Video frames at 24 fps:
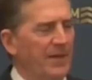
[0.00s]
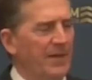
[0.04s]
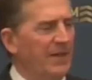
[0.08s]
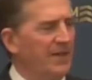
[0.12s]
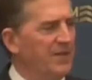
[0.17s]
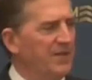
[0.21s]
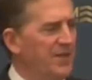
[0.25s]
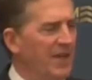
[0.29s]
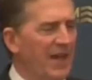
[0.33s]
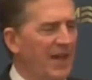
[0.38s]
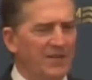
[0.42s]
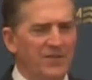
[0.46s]

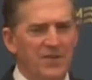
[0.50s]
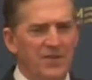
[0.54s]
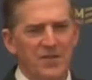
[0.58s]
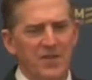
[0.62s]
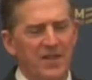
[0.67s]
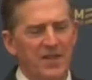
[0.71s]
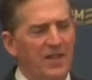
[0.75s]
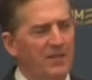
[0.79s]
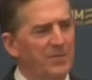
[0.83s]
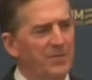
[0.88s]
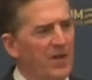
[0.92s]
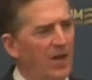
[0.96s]
is not
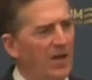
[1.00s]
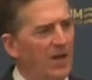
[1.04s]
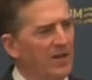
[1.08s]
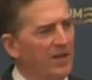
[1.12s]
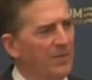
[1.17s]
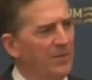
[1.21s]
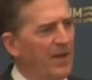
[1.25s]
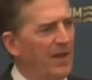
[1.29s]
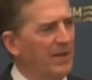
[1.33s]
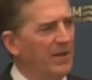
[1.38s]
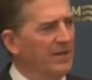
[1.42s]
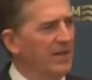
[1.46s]
just keep
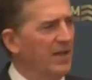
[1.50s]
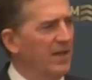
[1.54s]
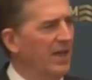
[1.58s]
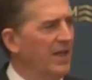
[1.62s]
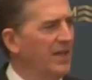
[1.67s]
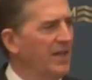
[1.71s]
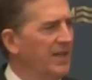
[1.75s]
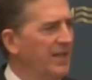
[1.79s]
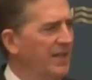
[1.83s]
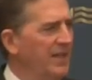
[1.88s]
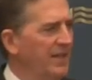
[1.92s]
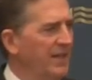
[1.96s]
talking about
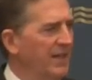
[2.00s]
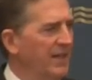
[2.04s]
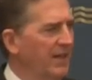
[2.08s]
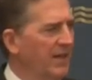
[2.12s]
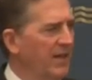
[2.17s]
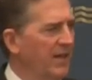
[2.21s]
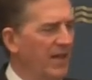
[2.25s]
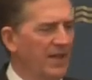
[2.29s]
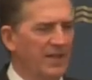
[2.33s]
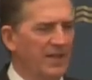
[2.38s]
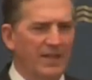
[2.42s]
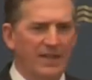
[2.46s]
cutting
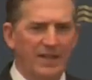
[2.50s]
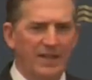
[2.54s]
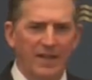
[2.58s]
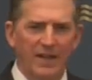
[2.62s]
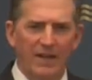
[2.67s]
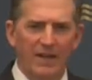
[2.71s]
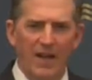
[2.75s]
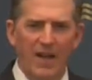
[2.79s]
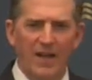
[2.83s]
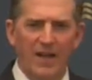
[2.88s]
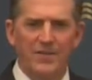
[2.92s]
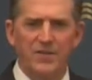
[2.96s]

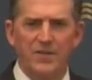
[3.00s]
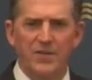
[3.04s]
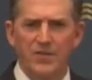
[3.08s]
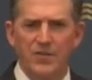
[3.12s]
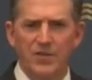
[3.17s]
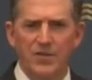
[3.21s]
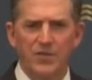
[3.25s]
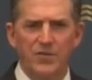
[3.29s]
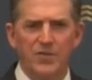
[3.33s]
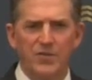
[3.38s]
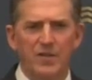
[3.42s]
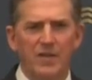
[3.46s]
and
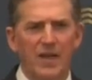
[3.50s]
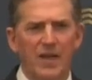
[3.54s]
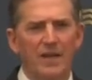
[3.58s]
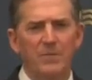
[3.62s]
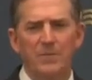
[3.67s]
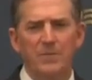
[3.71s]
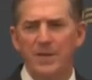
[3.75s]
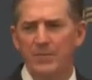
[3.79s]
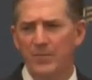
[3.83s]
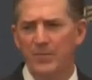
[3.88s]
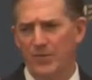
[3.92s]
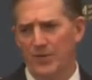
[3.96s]
Constitution. A lot
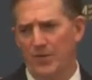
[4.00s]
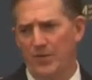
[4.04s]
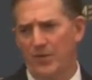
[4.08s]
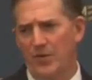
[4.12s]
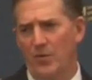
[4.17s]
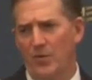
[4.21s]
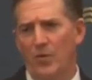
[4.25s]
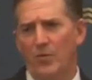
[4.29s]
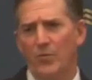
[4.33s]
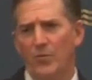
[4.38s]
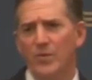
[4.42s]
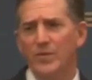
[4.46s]
of people don't
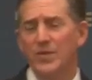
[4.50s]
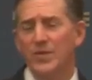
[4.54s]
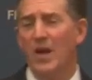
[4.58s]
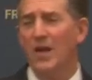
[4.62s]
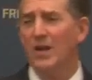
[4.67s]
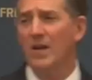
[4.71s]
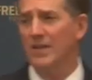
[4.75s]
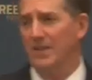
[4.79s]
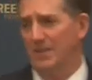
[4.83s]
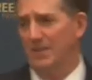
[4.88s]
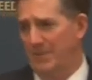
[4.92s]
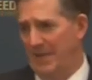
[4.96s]
know what we're
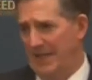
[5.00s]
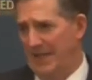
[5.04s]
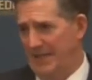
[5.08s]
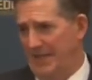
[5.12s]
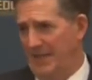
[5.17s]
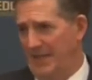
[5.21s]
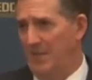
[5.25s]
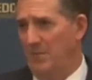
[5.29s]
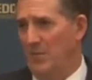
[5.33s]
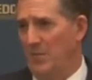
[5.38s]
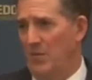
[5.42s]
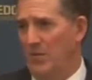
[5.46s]
talking
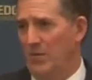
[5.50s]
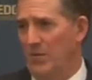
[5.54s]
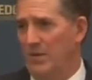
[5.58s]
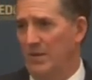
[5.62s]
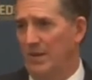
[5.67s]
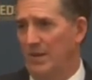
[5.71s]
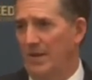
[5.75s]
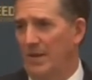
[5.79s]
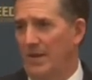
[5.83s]
about anymore.